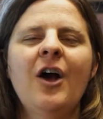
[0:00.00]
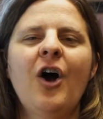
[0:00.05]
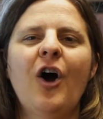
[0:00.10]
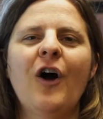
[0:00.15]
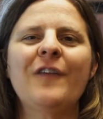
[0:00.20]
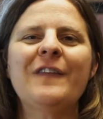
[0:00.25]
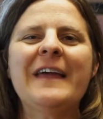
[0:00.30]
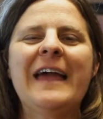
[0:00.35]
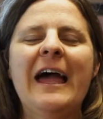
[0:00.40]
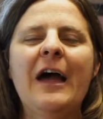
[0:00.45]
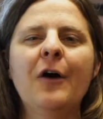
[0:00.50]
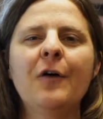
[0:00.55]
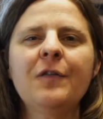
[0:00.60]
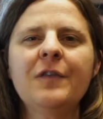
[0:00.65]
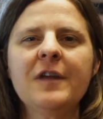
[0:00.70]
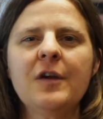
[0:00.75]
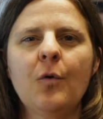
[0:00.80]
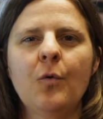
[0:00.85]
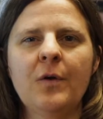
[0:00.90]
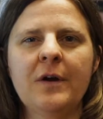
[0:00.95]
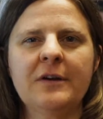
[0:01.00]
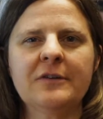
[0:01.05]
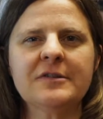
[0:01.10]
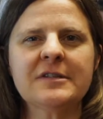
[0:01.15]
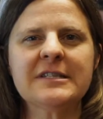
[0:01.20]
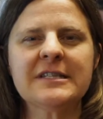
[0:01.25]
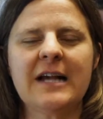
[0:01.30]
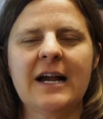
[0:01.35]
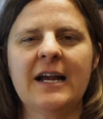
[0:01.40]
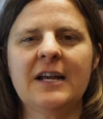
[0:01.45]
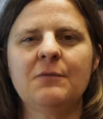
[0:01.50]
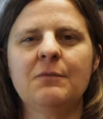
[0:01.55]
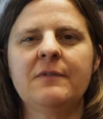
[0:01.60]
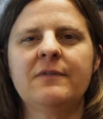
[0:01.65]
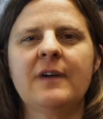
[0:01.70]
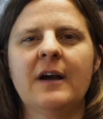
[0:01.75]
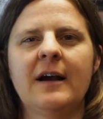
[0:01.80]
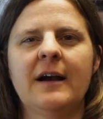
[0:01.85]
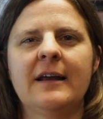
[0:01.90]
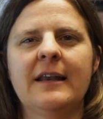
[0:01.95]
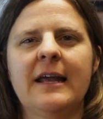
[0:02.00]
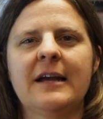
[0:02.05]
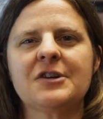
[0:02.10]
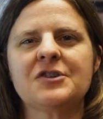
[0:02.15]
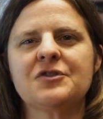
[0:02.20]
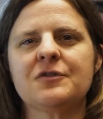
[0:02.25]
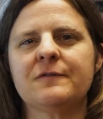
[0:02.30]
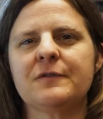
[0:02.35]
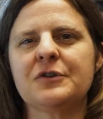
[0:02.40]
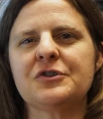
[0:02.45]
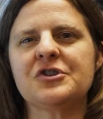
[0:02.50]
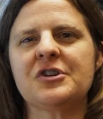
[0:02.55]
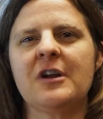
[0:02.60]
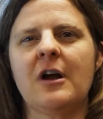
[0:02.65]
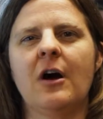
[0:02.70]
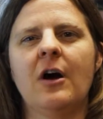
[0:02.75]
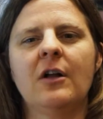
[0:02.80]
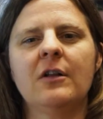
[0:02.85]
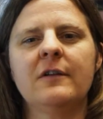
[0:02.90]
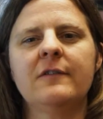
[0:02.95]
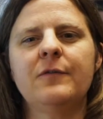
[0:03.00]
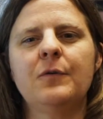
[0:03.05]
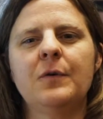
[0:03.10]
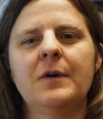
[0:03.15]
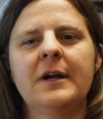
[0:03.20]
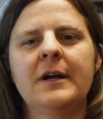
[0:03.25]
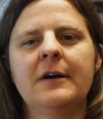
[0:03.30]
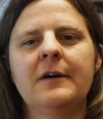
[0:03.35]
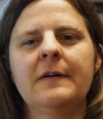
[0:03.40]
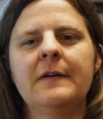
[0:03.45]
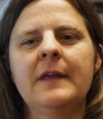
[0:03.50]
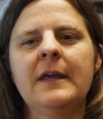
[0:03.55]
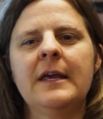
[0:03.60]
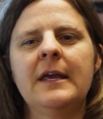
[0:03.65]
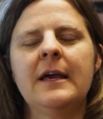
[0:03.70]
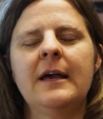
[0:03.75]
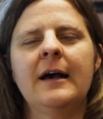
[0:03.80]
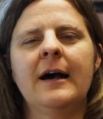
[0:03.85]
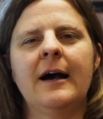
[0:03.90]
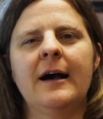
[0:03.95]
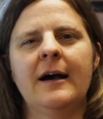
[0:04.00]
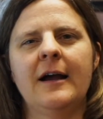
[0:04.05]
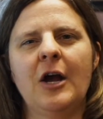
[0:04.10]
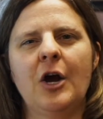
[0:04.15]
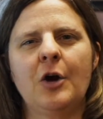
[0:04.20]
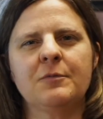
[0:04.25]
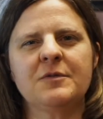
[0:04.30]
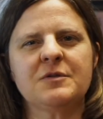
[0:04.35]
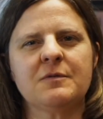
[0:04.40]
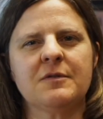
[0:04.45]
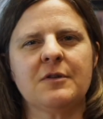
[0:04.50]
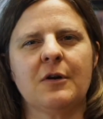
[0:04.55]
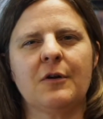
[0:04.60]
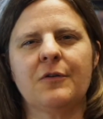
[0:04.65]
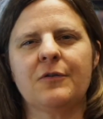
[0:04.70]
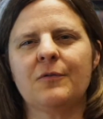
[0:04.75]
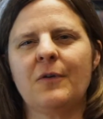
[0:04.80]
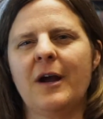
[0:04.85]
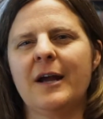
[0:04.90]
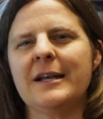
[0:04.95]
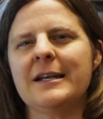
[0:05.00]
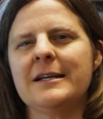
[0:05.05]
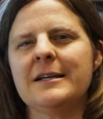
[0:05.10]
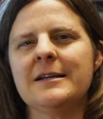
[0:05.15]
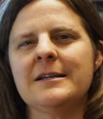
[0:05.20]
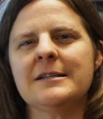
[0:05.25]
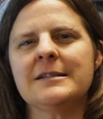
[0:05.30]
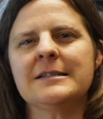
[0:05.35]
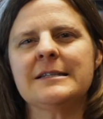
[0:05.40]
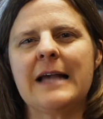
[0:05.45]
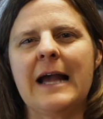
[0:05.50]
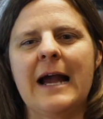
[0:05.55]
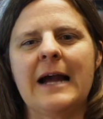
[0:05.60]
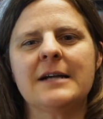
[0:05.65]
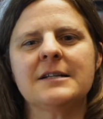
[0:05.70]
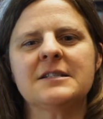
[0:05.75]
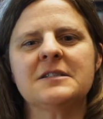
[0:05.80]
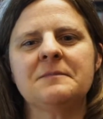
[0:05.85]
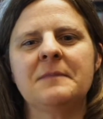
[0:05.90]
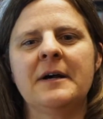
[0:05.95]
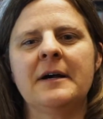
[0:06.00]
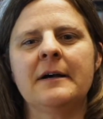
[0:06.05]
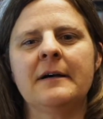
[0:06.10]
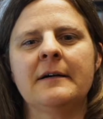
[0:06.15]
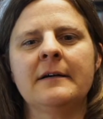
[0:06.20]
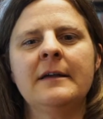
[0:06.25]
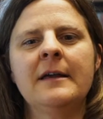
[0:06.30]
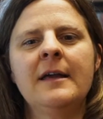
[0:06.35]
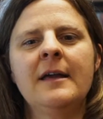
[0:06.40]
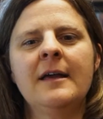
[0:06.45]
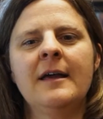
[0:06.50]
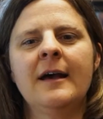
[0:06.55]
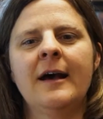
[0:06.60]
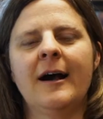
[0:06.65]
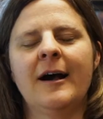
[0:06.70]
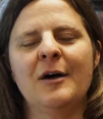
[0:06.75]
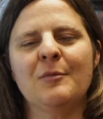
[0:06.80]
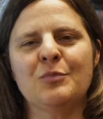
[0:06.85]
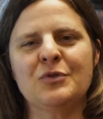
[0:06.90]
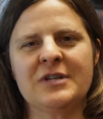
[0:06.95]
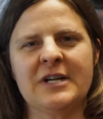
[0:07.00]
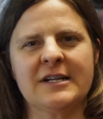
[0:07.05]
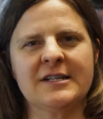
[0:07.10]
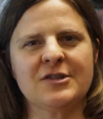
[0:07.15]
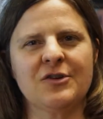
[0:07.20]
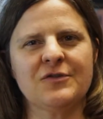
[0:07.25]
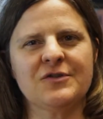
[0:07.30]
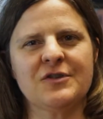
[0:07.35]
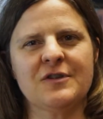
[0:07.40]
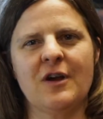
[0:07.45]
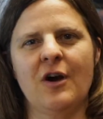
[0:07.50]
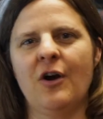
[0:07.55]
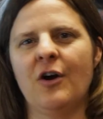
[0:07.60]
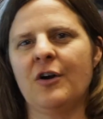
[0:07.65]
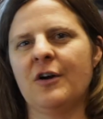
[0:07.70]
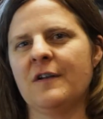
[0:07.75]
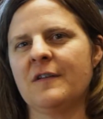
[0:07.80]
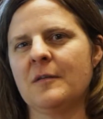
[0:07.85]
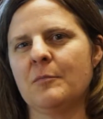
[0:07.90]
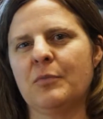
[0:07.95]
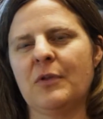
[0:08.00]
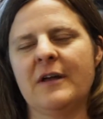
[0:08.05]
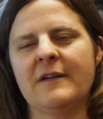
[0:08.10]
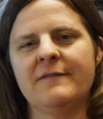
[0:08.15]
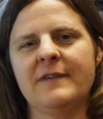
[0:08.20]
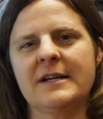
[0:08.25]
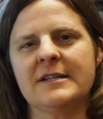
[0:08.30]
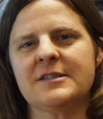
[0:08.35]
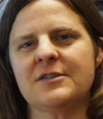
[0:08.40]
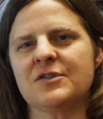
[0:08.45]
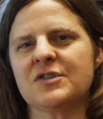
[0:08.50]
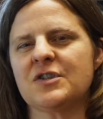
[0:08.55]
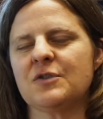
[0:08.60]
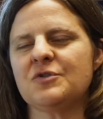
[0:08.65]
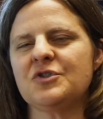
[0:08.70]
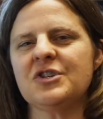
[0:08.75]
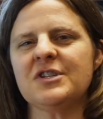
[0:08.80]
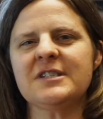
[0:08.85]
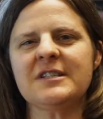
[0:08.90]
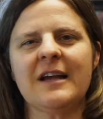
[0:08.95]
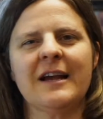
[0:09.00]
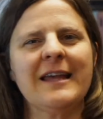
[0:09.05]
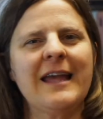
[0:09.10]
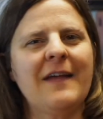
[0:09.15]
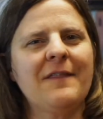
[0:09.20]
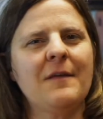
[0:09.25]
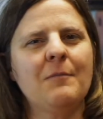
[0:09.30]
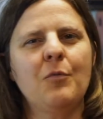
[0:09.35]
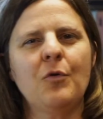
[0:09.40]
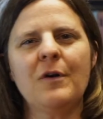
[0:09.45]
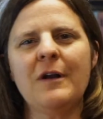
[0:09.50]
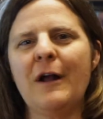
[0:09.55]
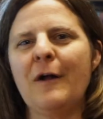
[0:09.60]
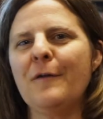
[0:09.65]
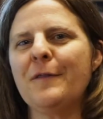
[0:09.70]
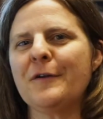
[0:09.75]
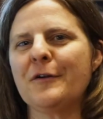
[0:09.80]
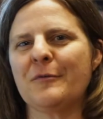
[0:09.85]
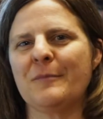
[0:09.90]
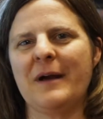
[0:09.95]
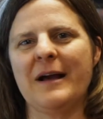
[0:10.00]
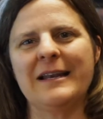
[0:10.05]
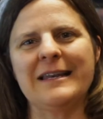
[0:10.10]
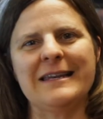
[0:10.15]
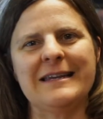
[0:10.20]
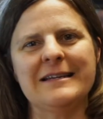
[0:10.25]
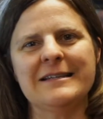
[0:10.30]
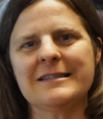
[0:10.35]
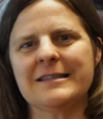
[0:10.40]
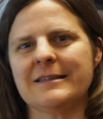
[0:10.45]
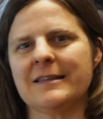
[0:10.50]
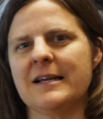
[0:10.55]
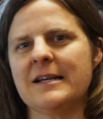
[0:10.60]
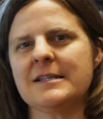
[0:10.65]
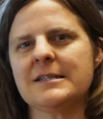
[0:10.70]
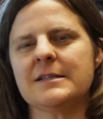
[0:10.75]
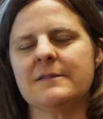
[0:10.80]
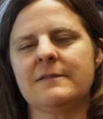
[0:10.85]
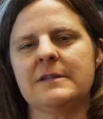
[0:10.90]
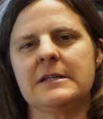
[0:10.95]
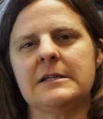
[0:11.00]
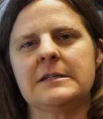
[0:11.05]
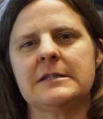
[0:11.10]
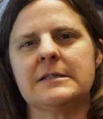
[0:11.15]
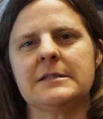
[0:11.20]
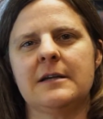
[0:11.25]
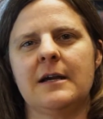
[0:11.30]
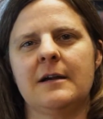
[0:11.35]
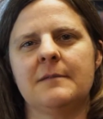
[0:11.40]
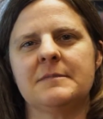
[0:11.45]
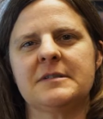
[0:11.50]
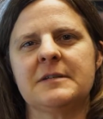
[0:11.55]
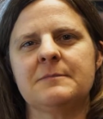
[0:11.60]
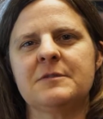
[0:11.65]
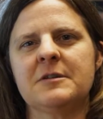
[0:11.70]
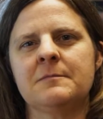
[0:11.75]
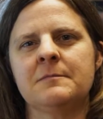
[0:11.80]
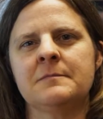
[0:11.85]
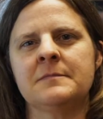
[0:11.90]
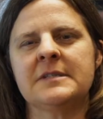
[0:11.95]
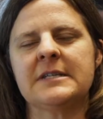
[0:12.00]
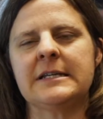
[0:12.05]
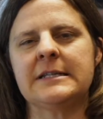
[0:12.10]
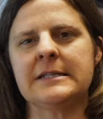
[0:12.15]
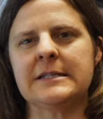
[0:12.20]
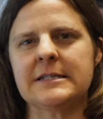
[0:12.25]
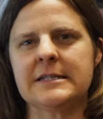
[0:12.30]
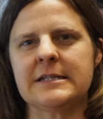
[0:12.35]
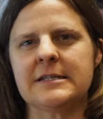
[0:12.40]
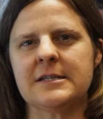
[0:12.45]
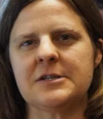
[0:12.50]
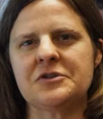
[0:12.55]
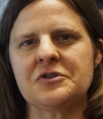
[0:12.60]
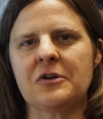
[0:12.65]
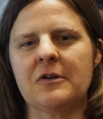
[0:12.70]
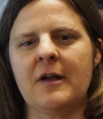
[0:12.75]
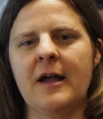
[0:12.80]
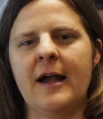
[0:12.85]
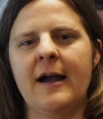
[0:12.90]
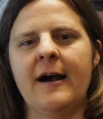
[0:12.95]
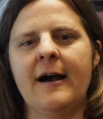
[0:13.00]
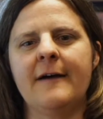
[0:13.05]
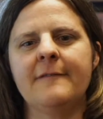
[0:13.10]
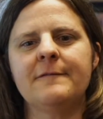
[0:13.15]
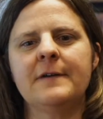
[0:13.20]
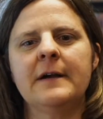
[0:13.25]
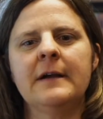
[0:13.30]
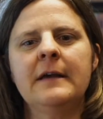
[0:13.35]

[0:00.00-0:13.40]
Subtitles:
On the healthy oil side, we've got extra virgin olive oil, helps with arthritis, asthma, protects also the heart and the blood vessels. So just, again, the more healthy your body is, the less of these symptoms and diseases you'll have.